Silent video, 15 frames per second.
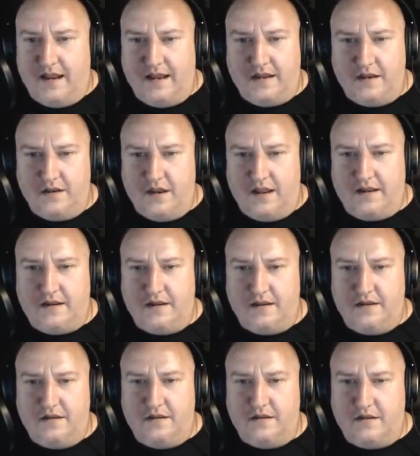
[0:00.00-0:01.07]
I
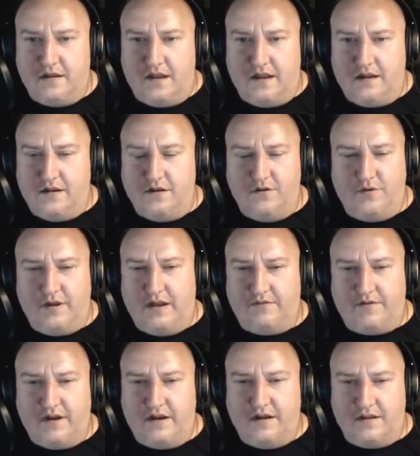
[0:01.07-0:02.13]
can do it
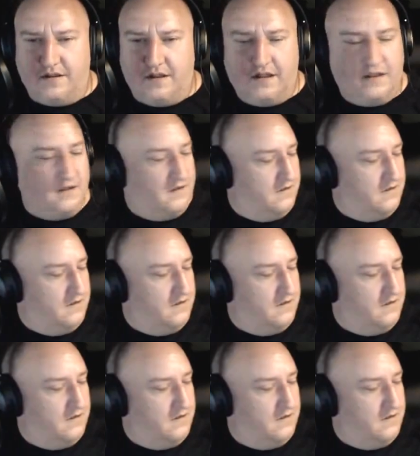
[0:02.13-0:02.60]
after 8 o'clock.